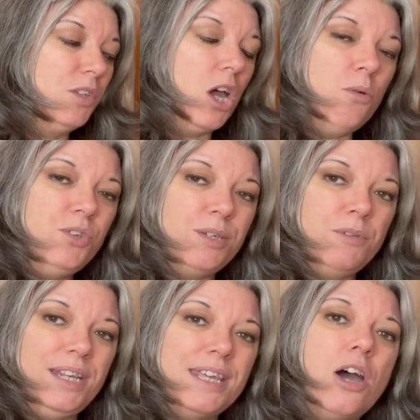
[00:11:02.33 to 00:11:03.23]

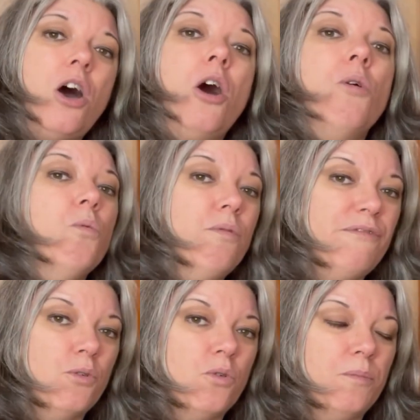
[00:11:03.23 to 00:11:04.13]
ultimately their whole
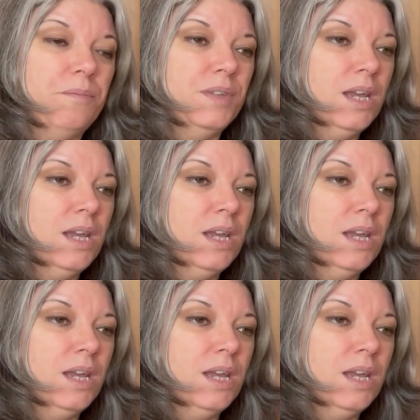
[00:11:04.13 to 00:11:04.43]
form